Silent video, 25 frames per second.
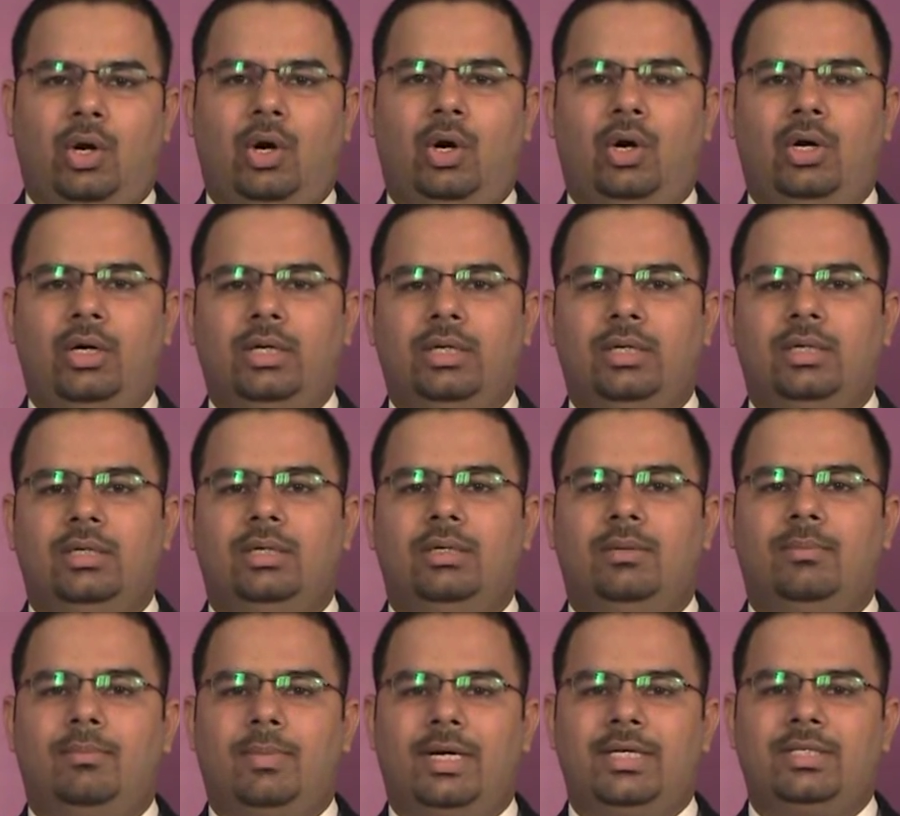or
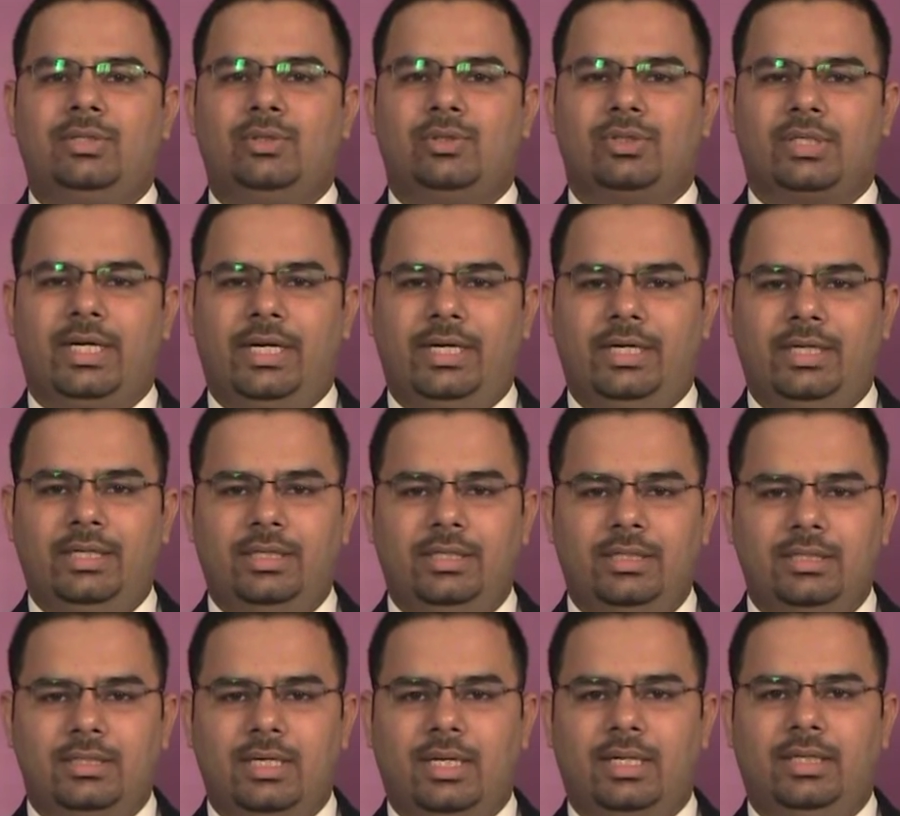my
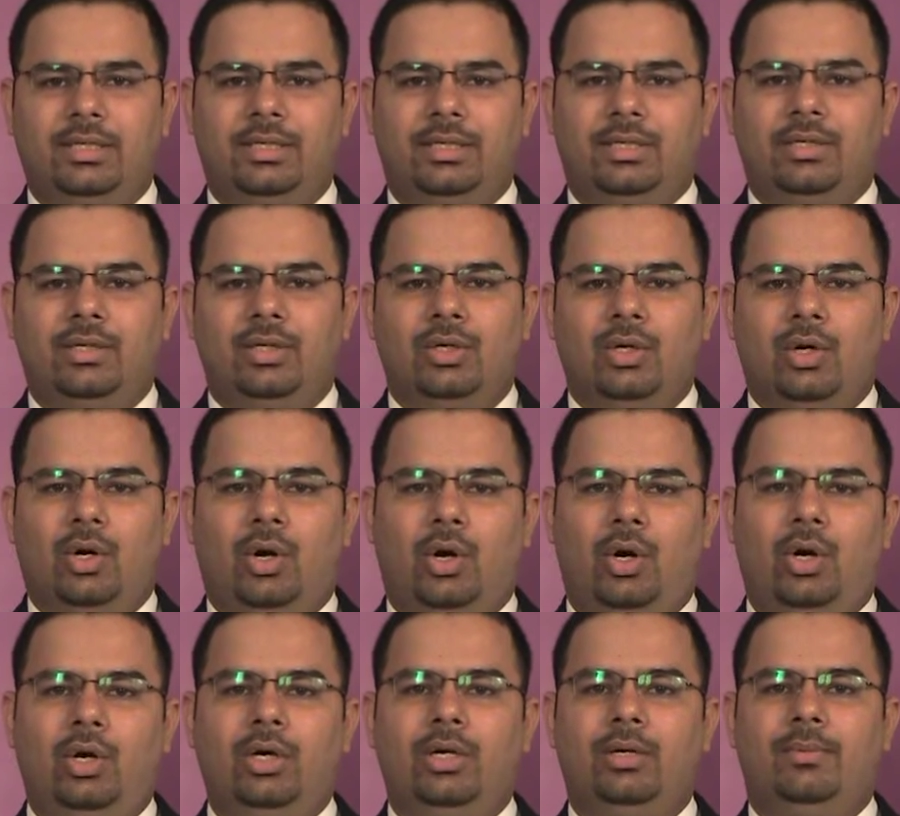society is healthy,
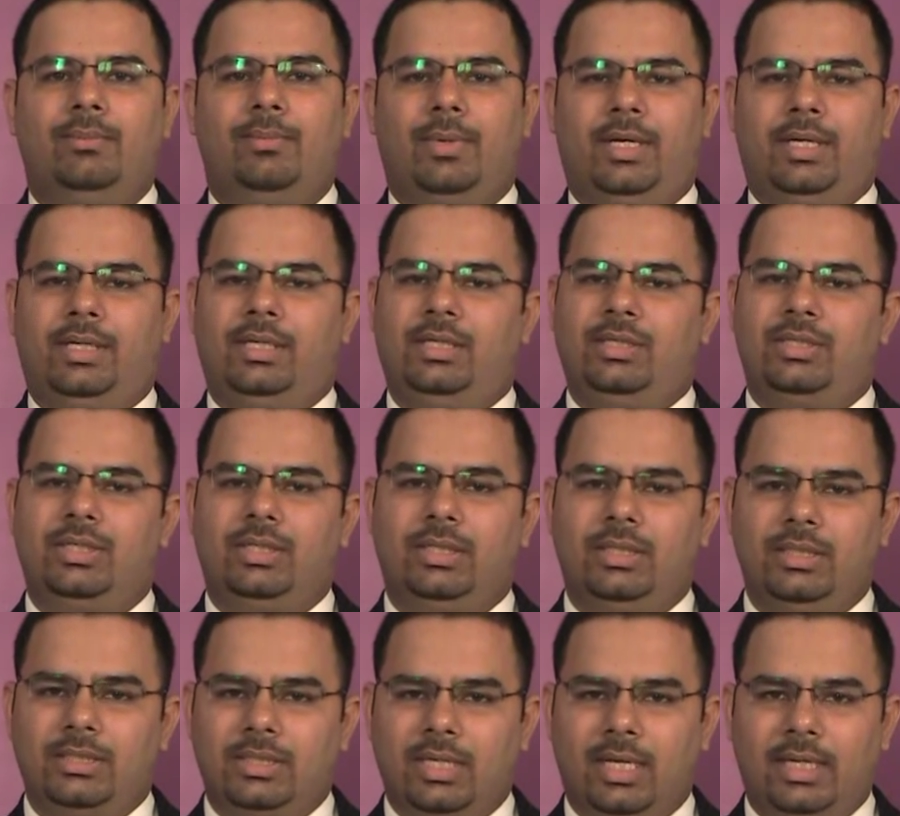or my
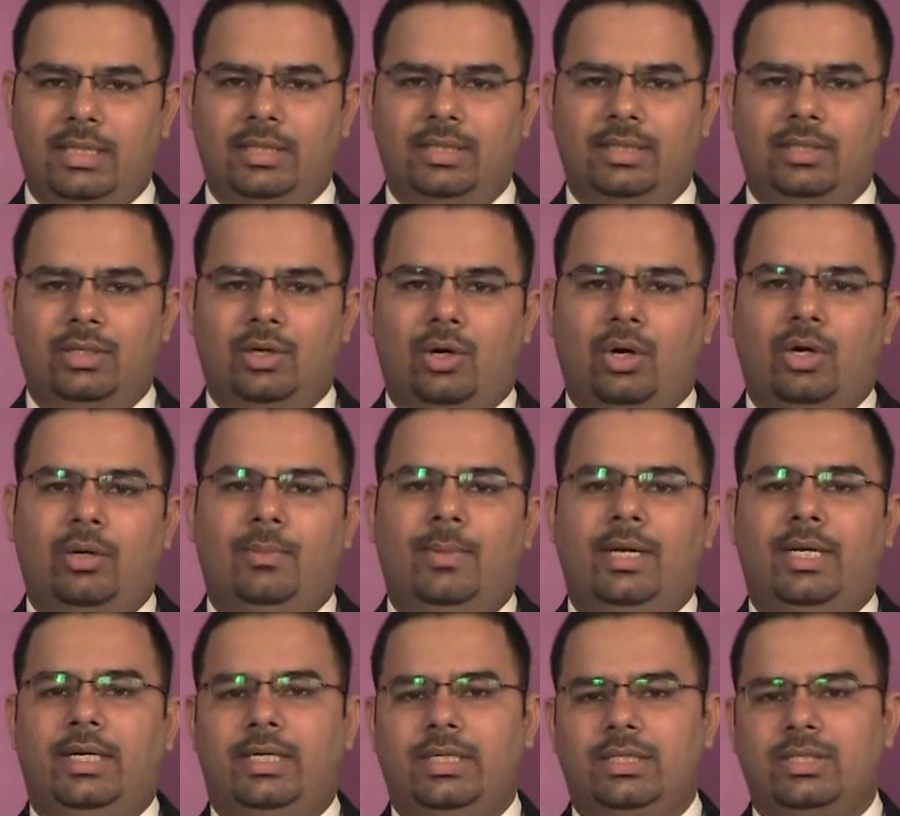region is healthy, or
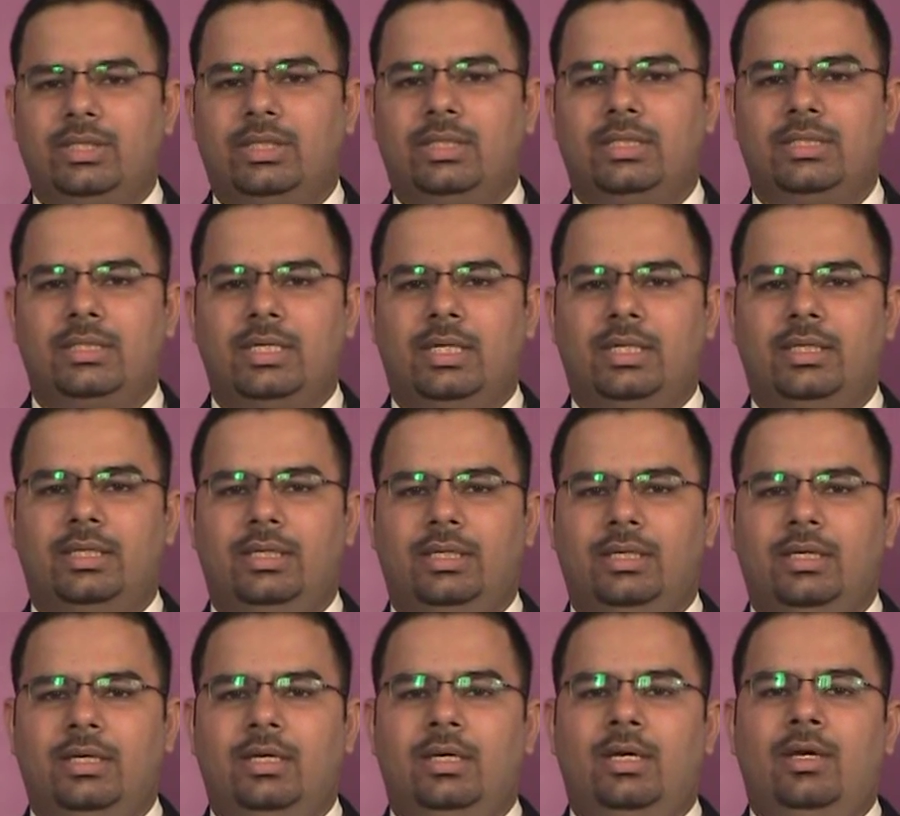my nation is
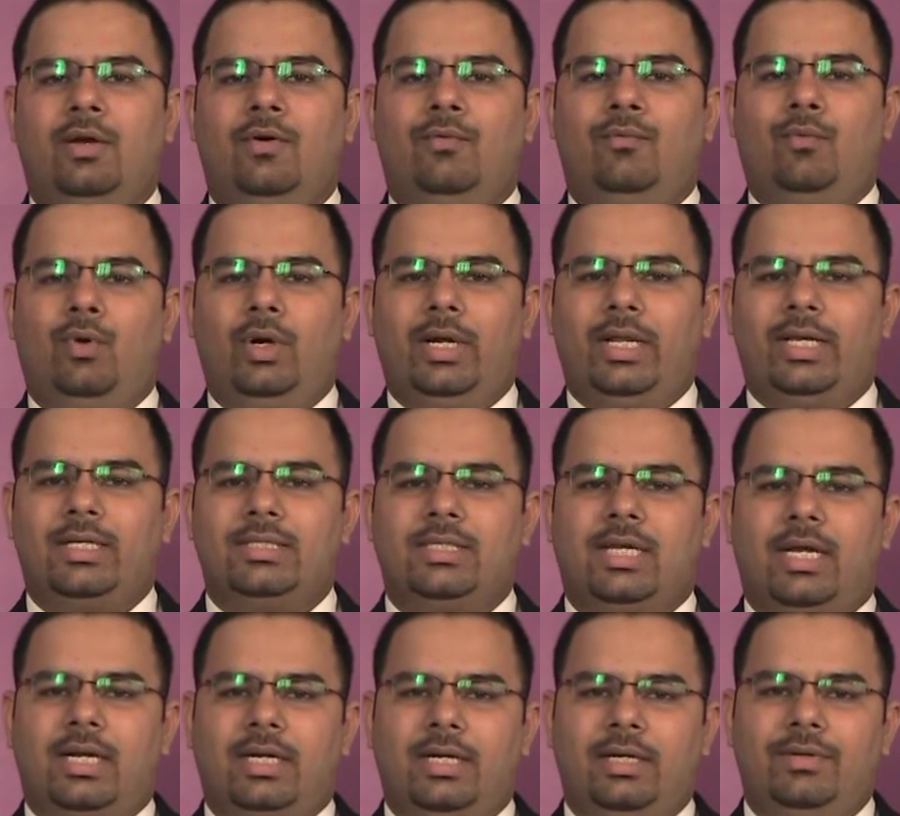healthy, what
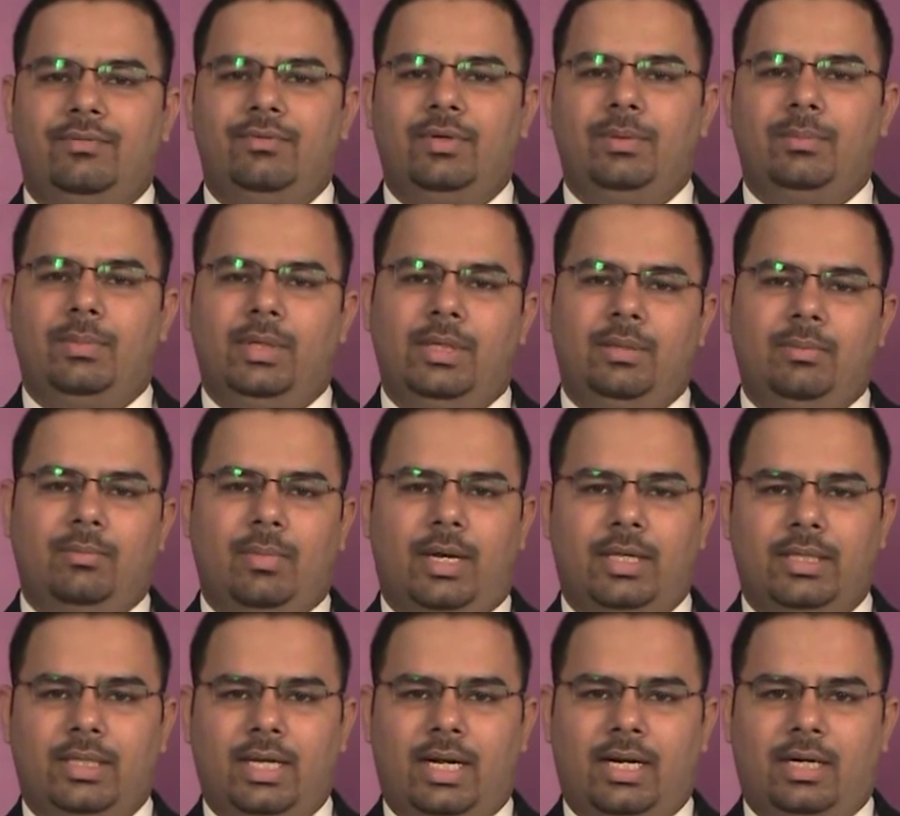exactly we mean
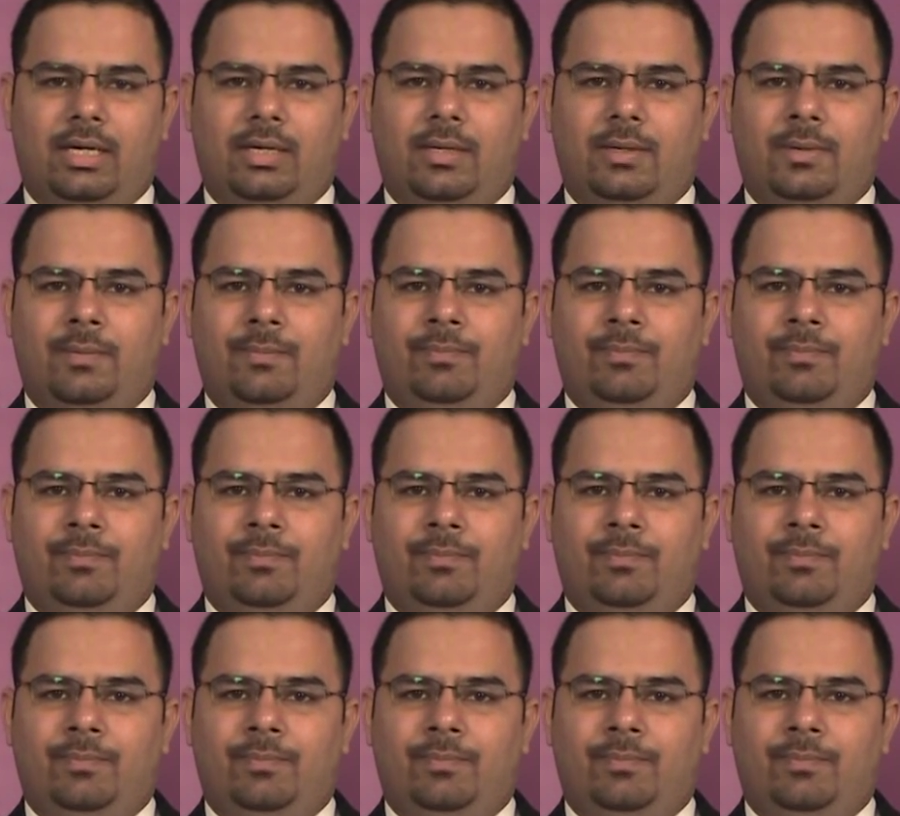by that?